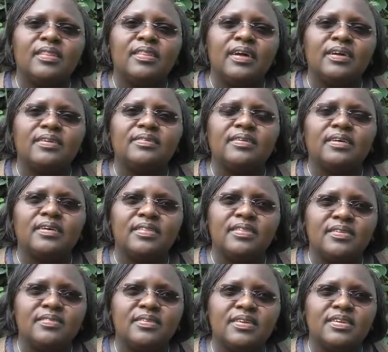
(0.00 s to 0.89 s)
that
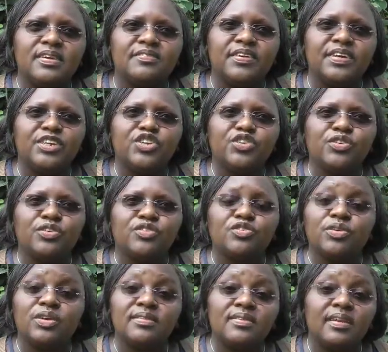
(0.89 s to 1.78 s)
these
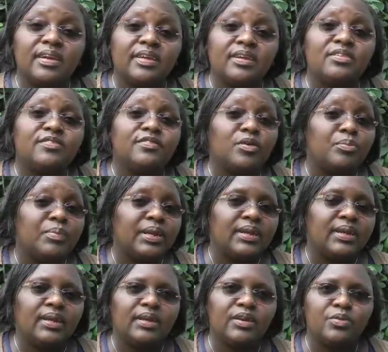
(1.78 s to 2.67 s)
interventions translate for
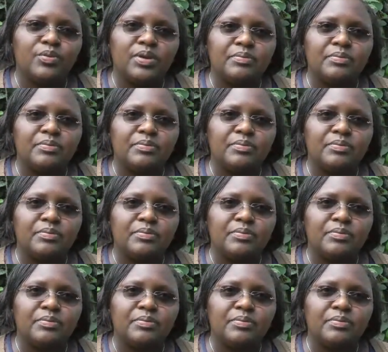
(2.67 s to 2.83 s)
men and